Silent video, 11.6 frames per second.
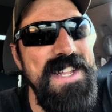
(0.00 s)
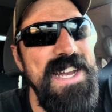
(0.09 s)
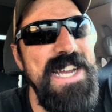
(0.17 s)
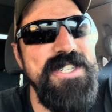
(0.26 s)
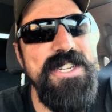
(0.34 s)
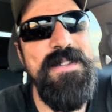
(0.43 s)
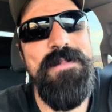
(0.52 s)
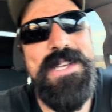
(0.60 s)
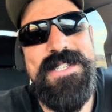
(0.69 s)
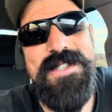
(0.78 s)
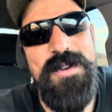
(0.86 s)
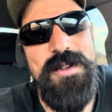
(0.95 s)
I shouldn't be
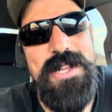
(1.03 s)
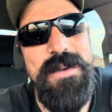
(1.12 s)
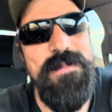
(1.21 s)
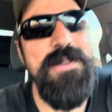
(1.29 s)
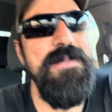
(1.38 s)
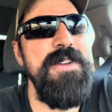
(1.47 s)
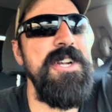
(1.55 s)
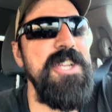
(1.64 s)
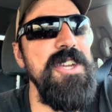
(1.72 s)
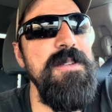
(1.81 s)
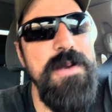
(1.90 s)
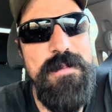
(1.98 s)
so glib. There are
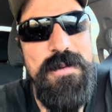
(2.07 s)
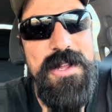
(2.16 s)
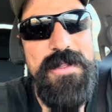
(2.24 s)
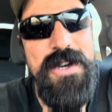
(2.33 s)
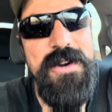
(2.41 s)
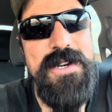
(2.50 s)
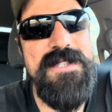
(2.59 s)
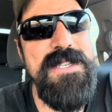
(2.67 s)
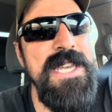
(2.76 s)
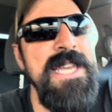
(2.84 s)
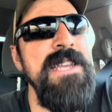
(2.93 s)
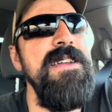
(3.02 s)
good people at the
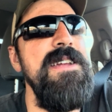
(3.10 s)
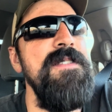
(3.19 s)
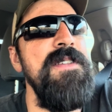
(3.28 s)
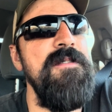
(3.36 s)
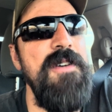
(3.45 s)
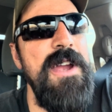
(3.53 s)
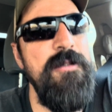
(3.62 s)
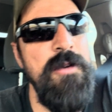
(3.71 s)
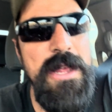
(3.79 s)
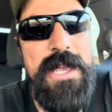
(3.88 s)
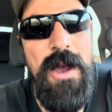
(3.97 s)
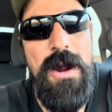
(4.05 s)
OSC that fight
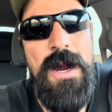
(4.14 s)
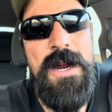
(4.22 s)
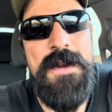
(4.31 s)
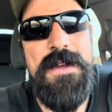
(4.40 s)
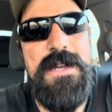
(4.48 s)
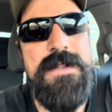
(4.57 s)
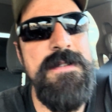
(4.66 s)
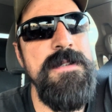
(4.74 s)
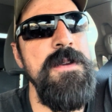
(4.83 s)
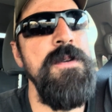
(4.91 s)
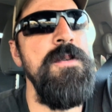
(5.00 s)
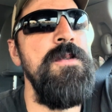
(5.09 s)
really hard
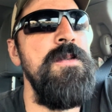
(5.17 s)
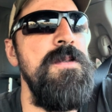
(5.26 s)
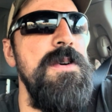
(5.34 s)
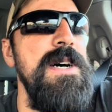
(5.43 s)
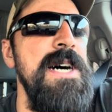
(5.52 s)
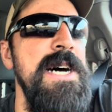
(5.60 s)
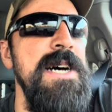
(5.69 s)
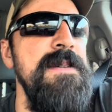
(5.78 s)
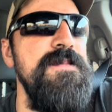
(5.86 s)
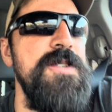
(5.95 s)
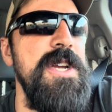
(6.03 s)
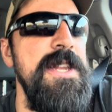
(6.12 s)
to
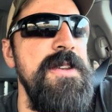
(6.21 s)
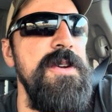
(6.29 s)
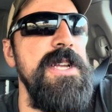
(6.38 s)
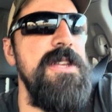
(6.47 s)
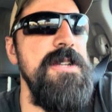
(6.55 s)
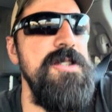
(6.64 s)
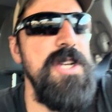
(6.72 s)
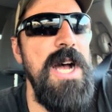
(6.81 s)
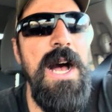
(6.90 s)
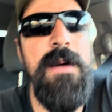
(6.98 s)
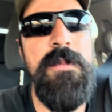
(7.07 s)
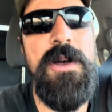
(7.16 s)
try to do a good
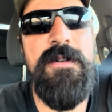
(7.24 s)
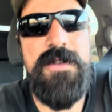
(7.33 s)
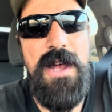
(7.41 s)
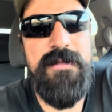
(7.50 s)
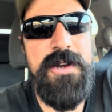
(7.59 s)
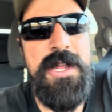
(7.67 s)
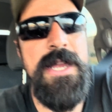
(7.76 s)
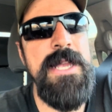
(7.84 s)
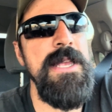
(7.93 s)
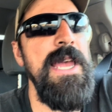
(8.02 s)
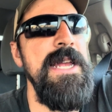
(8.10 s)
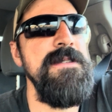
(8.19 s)
job of
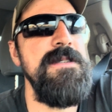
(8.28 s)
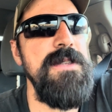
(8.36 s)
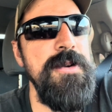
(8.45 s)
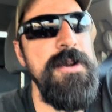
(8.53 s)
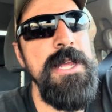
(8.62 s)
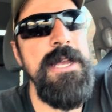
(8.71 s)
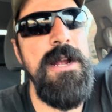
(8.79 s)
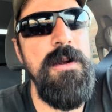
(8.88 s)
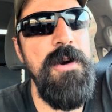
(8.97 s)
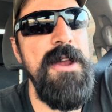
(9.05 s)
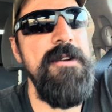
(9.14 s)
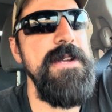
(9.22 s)
governing and stewarding our
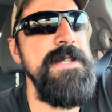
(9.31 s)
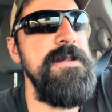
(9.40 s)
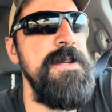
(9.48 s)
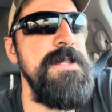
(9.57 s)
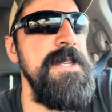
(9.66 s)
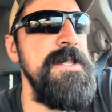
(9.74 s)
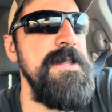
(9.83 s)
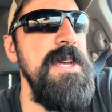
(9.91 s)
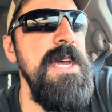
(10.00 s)
water resources.